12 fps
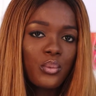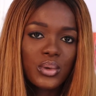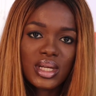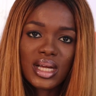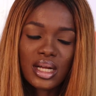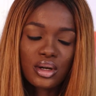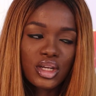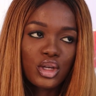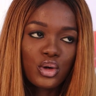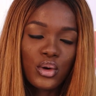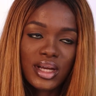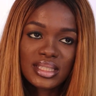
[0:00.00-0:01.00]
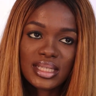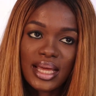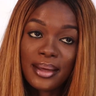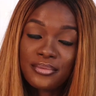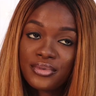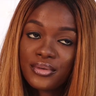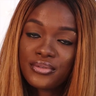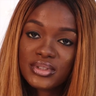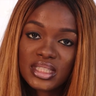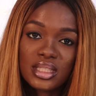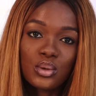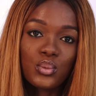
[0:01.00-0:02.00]
with the Canon EOS
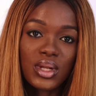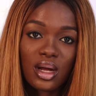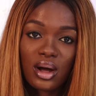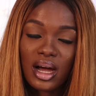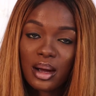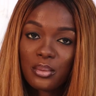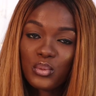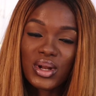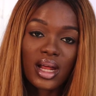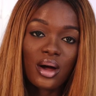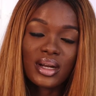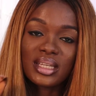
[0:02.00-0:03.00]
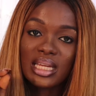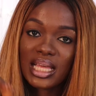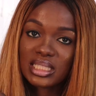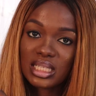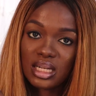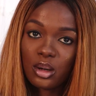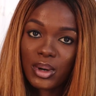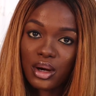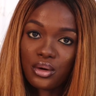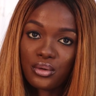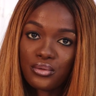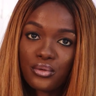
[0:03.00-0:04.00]
M50 without an external
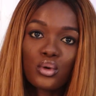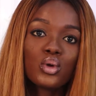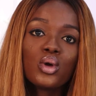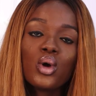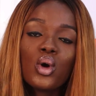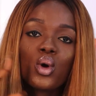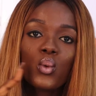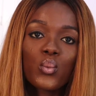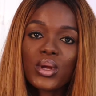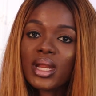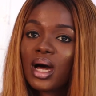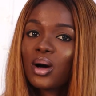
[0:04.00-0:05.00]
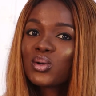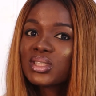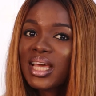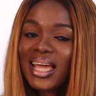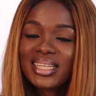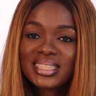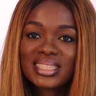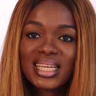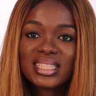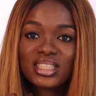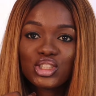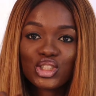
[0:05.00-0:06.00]
microphone, without any
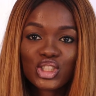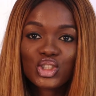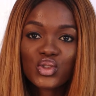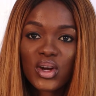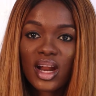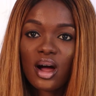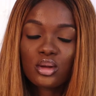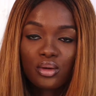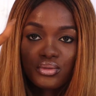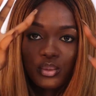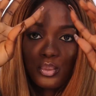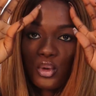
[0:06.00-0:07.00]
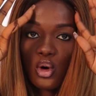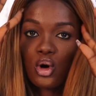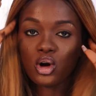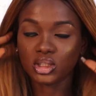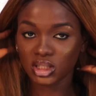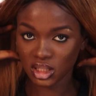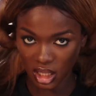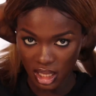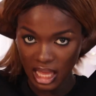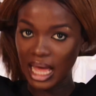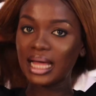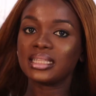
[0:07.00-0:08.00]
settings, just straight out of the box.
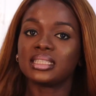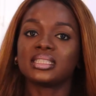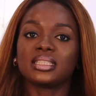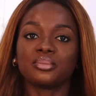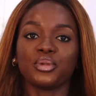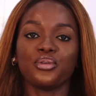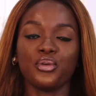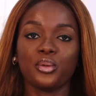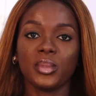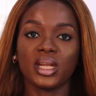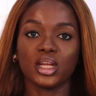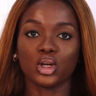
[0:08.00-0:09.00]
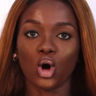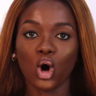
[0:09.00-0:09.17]
And this is me filming in